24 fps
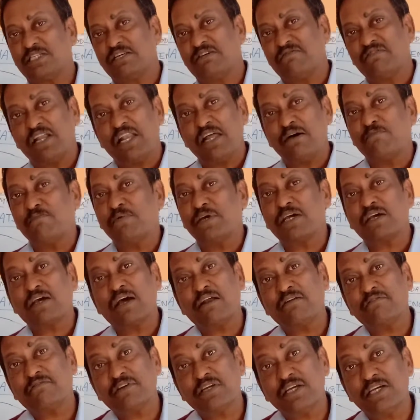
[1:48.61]
developing
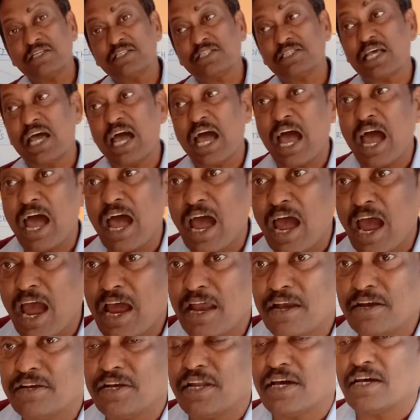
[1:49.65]
countries, and